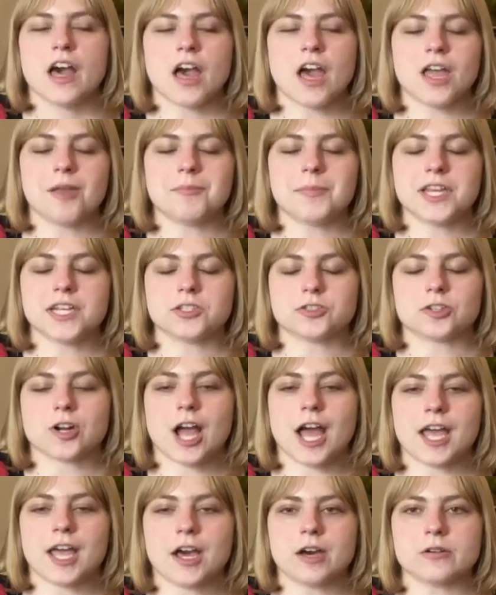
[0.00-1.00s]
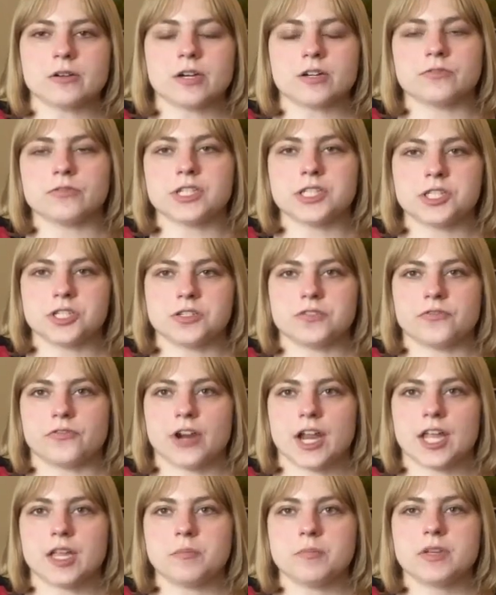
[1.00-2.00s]
I may try out a rigid
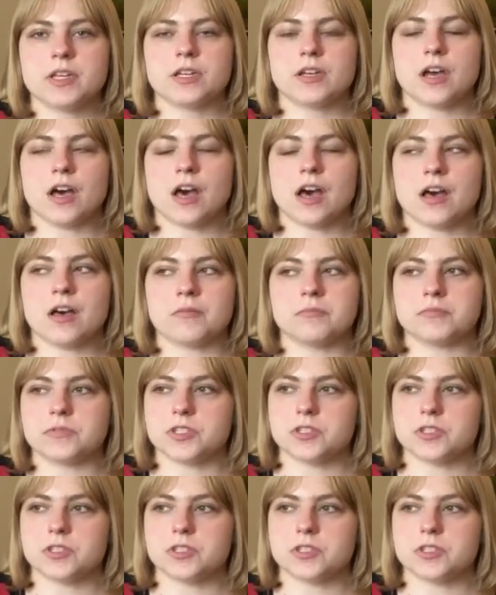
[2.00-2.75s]
frame um,